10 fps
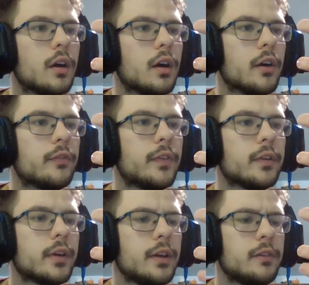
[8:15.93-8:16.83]

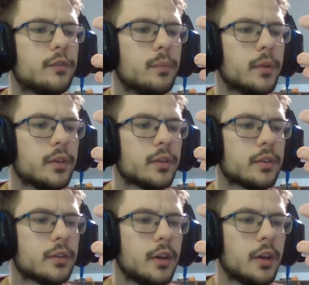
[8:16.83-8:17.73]
Filigree Familiar.
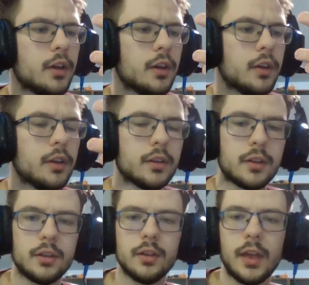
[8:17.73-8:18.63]

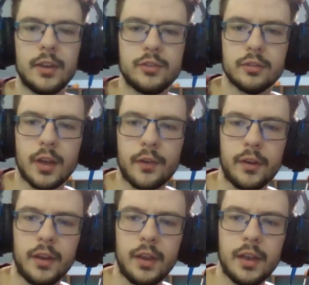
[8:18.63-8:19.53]
You gain 2 life when it
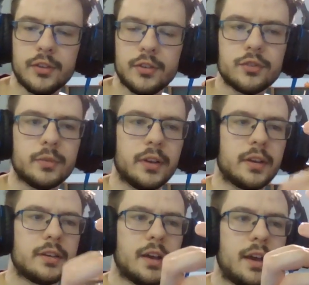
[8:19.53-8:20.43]
enters. When it
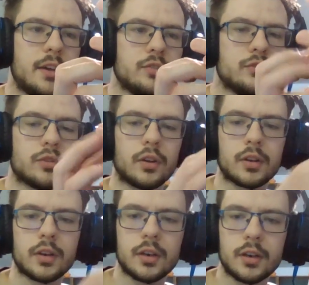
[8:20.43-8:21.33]
dies, you draw a
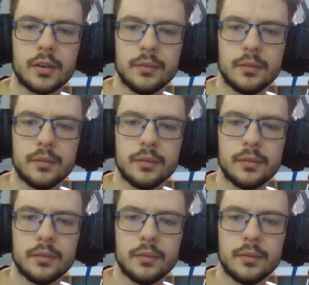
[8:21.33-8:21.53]
card.